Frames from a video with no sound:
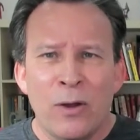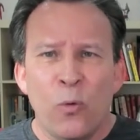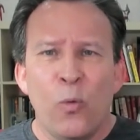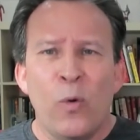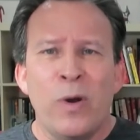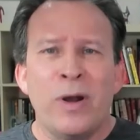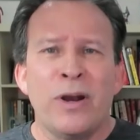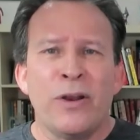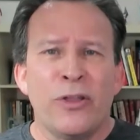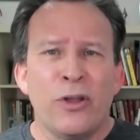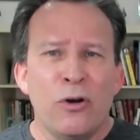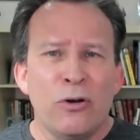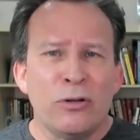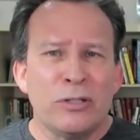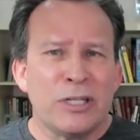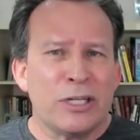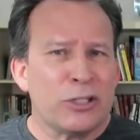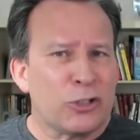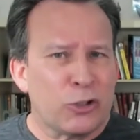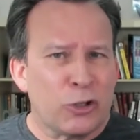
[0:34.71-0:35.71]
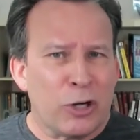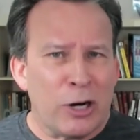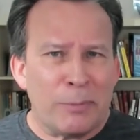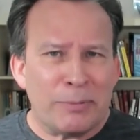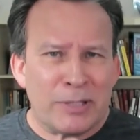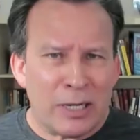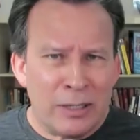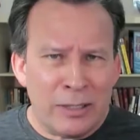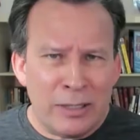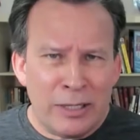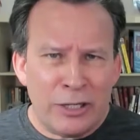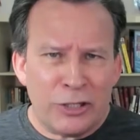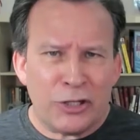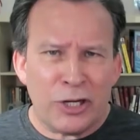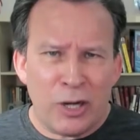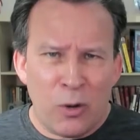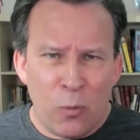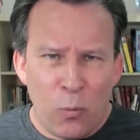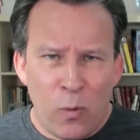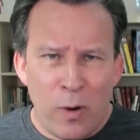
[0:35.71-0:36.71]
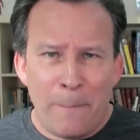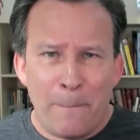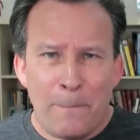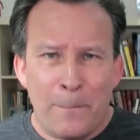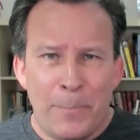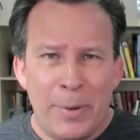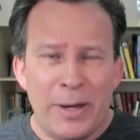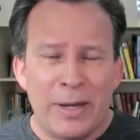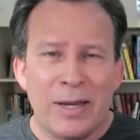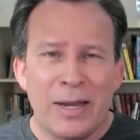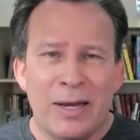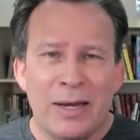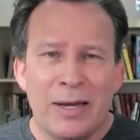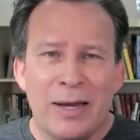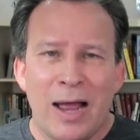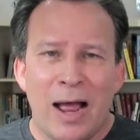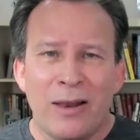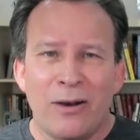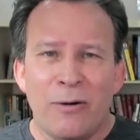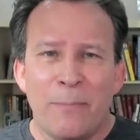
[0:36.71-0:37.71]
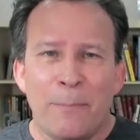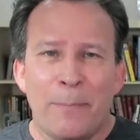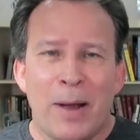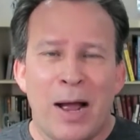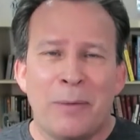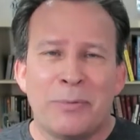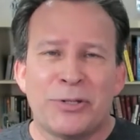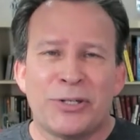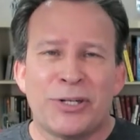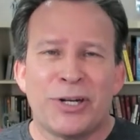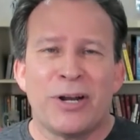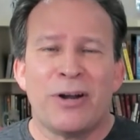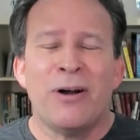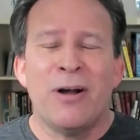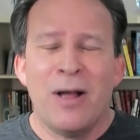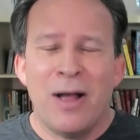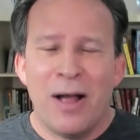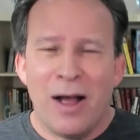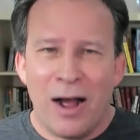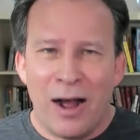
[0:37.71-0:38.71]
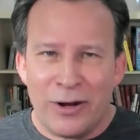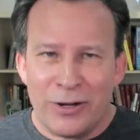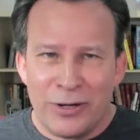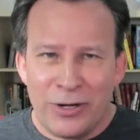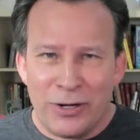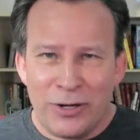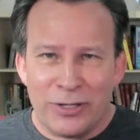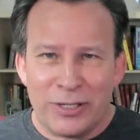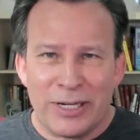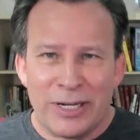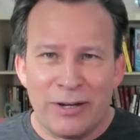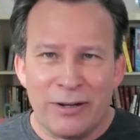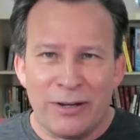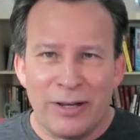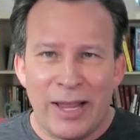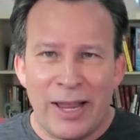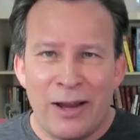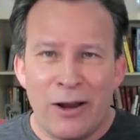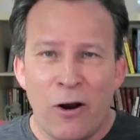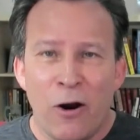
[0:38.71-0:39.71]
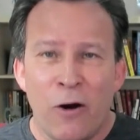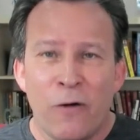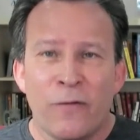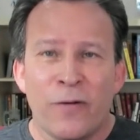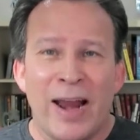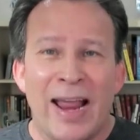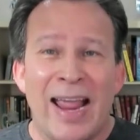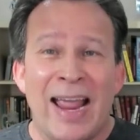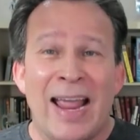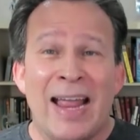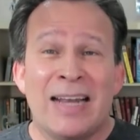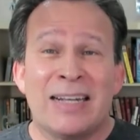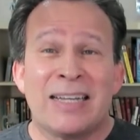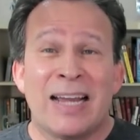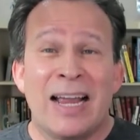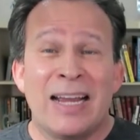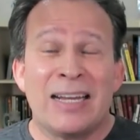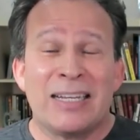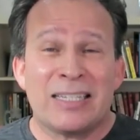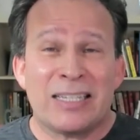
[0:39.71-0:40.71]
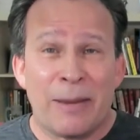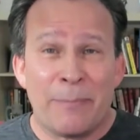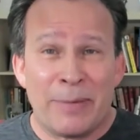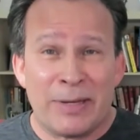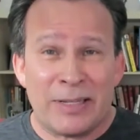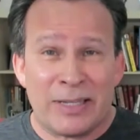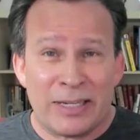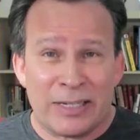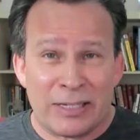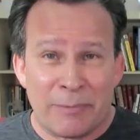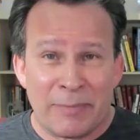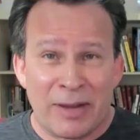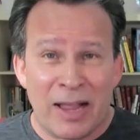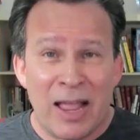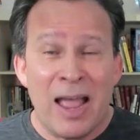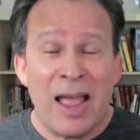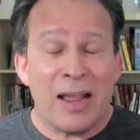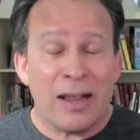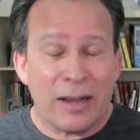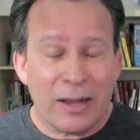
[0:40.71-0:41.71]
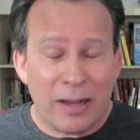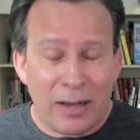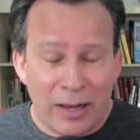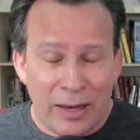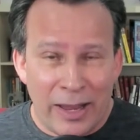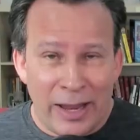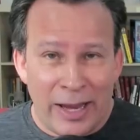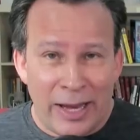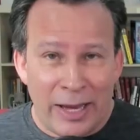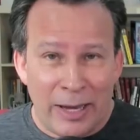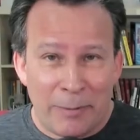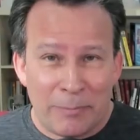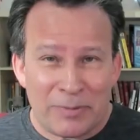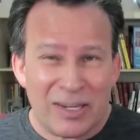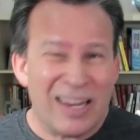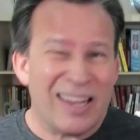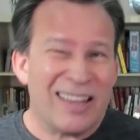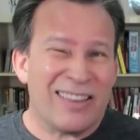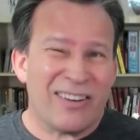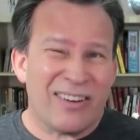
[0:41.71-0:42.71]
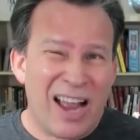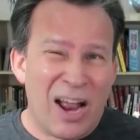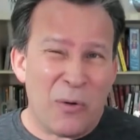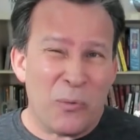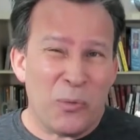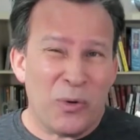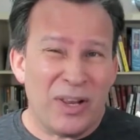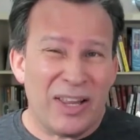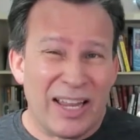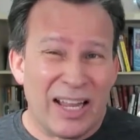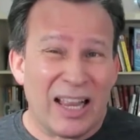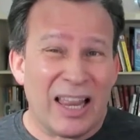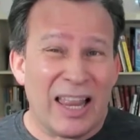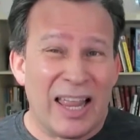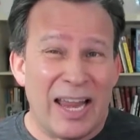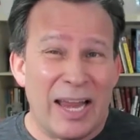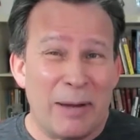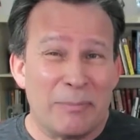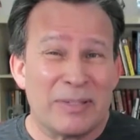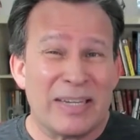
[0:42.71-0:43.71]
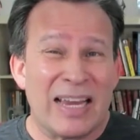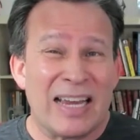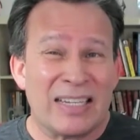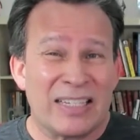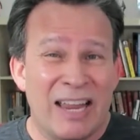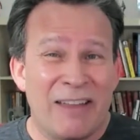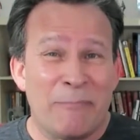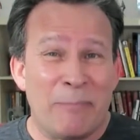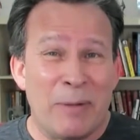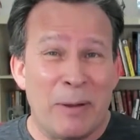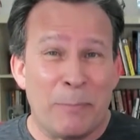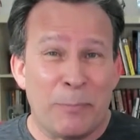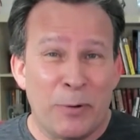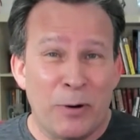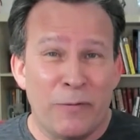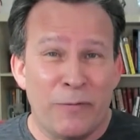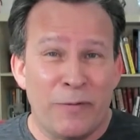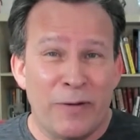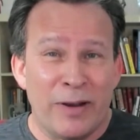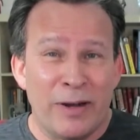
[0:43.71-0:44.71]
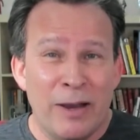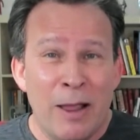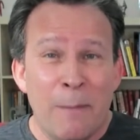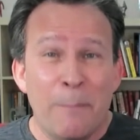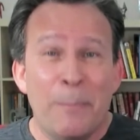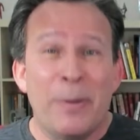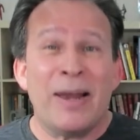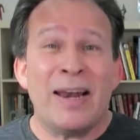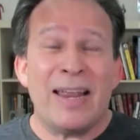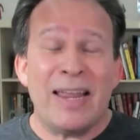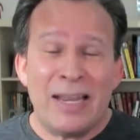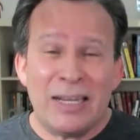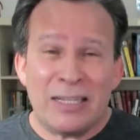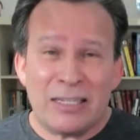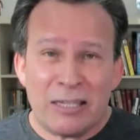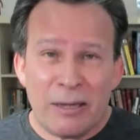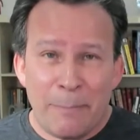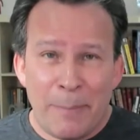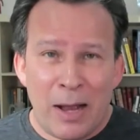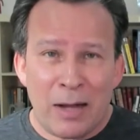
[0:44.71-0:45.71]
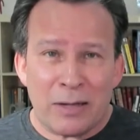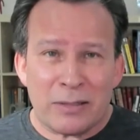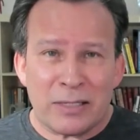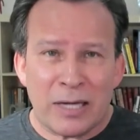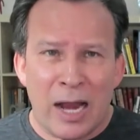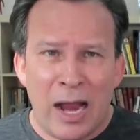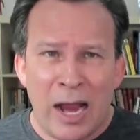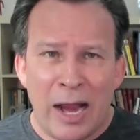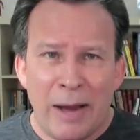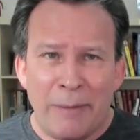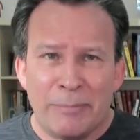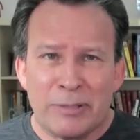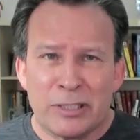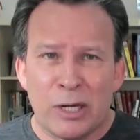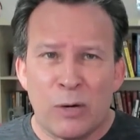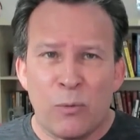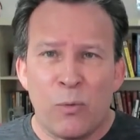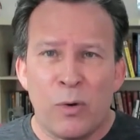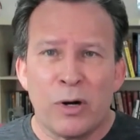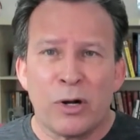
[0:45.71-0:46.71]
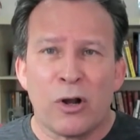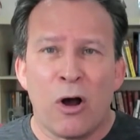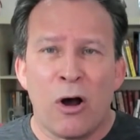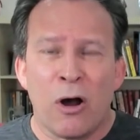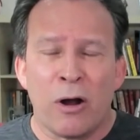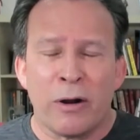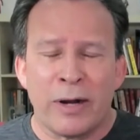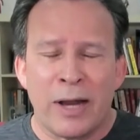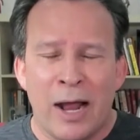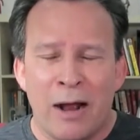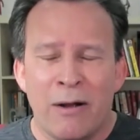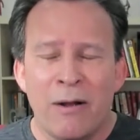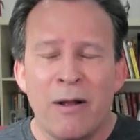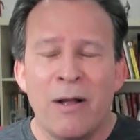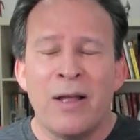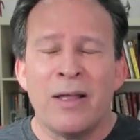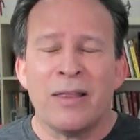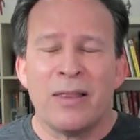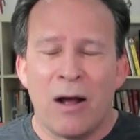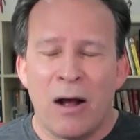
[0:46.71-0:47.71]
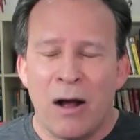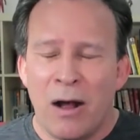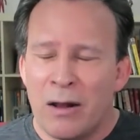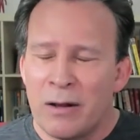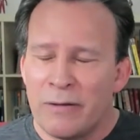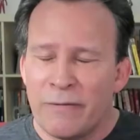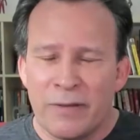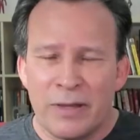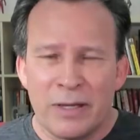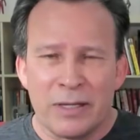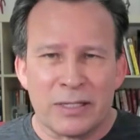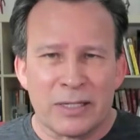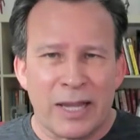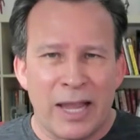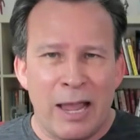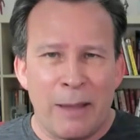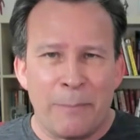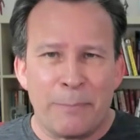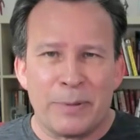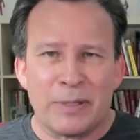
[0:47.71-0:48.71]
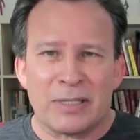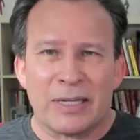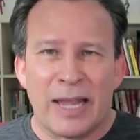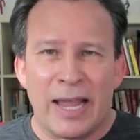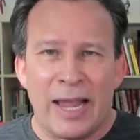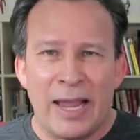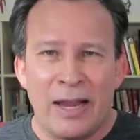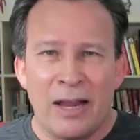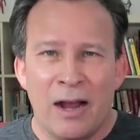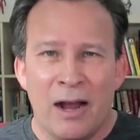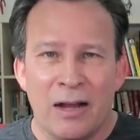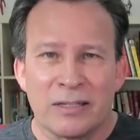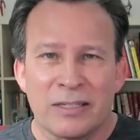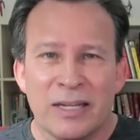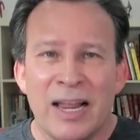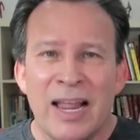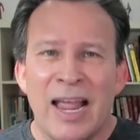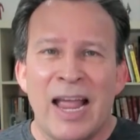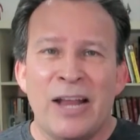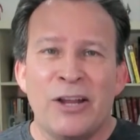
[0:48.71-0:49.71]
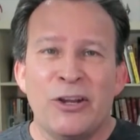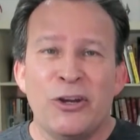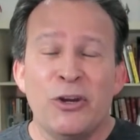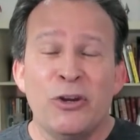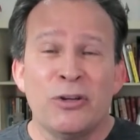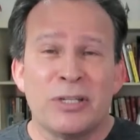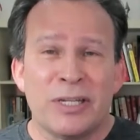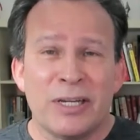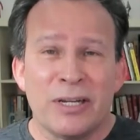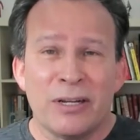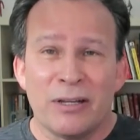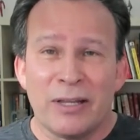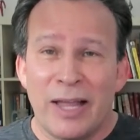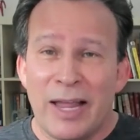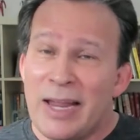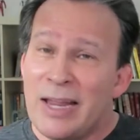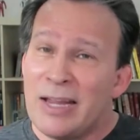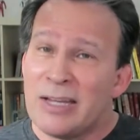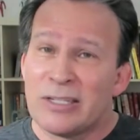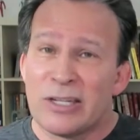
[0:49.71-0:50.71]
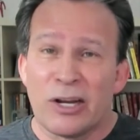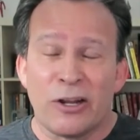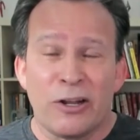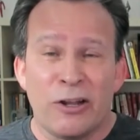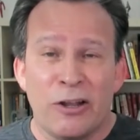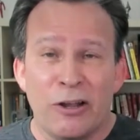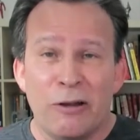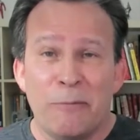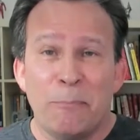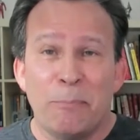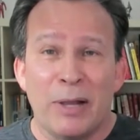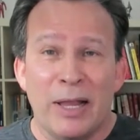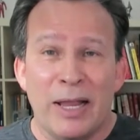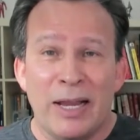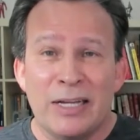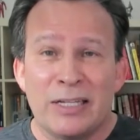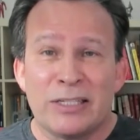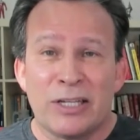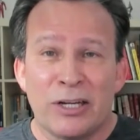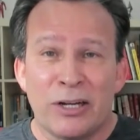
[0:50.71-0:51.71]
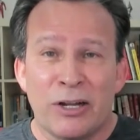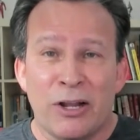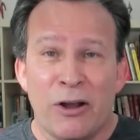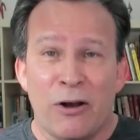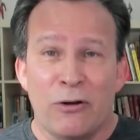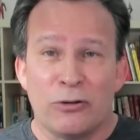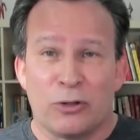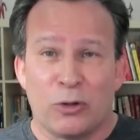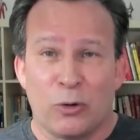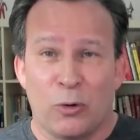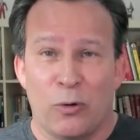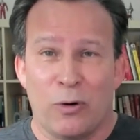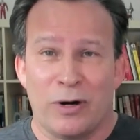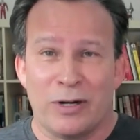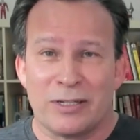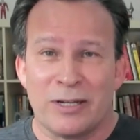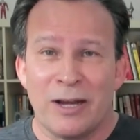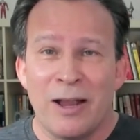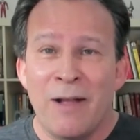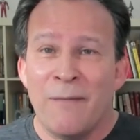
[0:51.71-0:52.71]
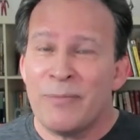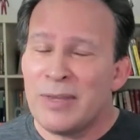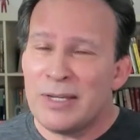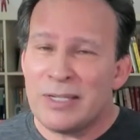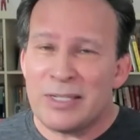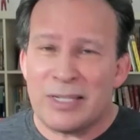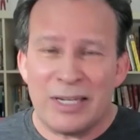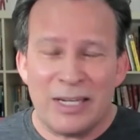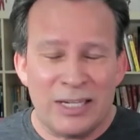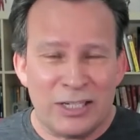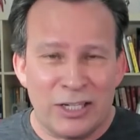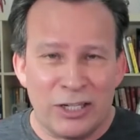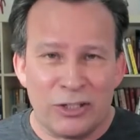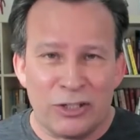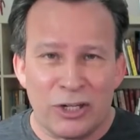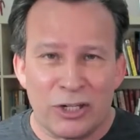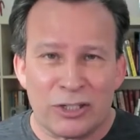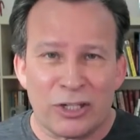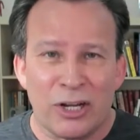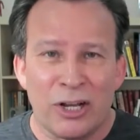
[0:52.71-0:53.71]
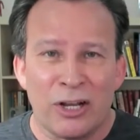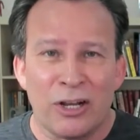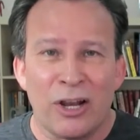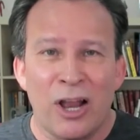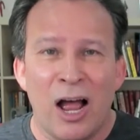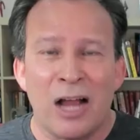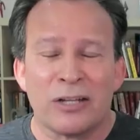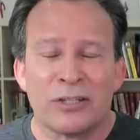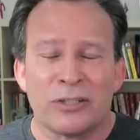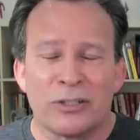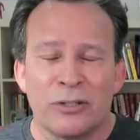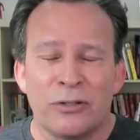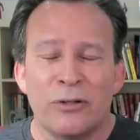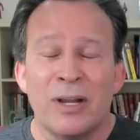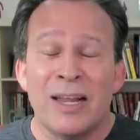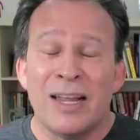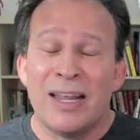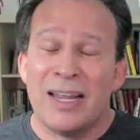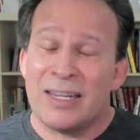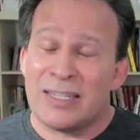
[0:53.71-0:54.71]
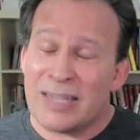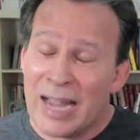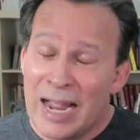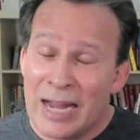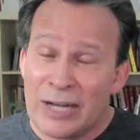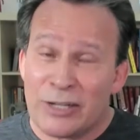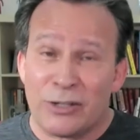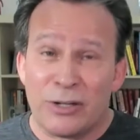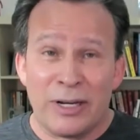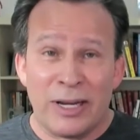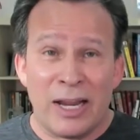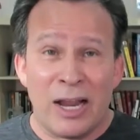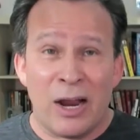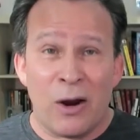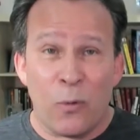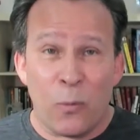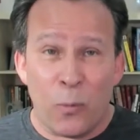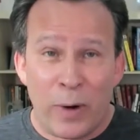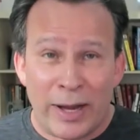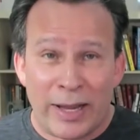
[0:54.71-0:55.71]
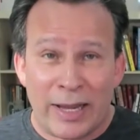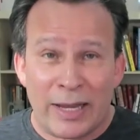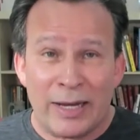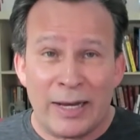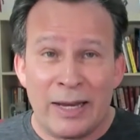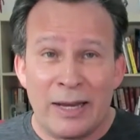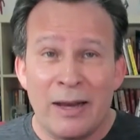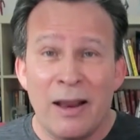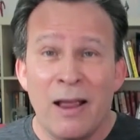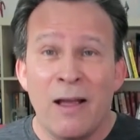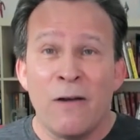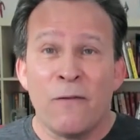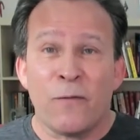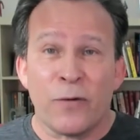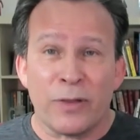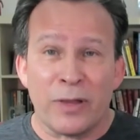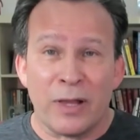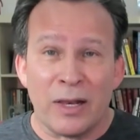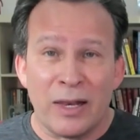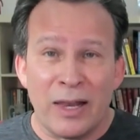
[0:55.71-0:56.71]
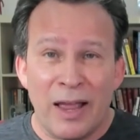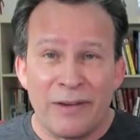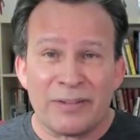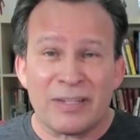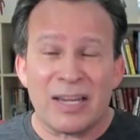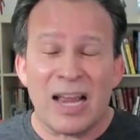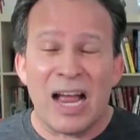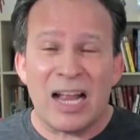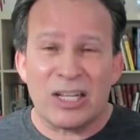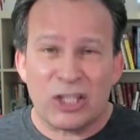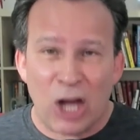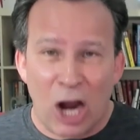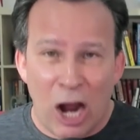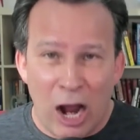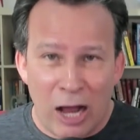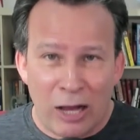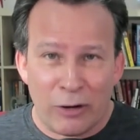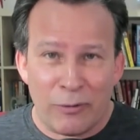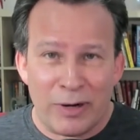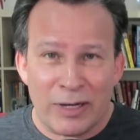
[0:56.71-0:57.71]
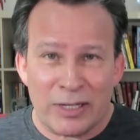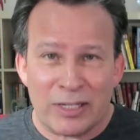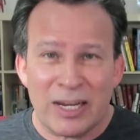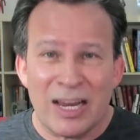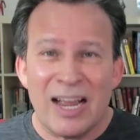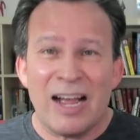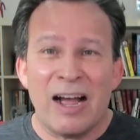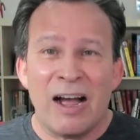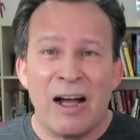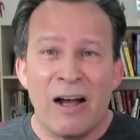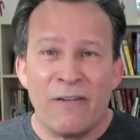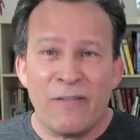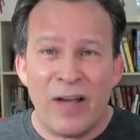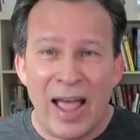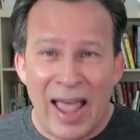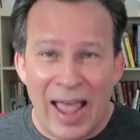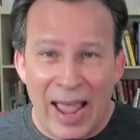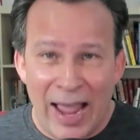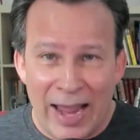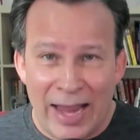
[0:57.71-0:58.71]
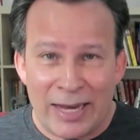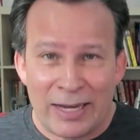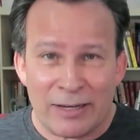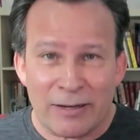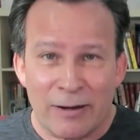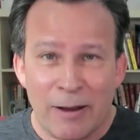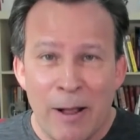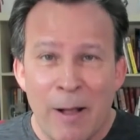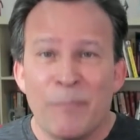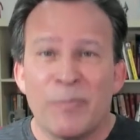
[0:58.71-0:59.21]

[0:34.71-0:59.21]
One of those is Trump's unleashing a $1 billion bombshell on UCLA over anti-Semitism claims. They're not really claims as they've been proven, but it's about time someone called out all of this campus chaos, and UCLA is a good place to go towards. This isn't just a lawsuit, it's actually a reckoning for the left's tolerance of hate.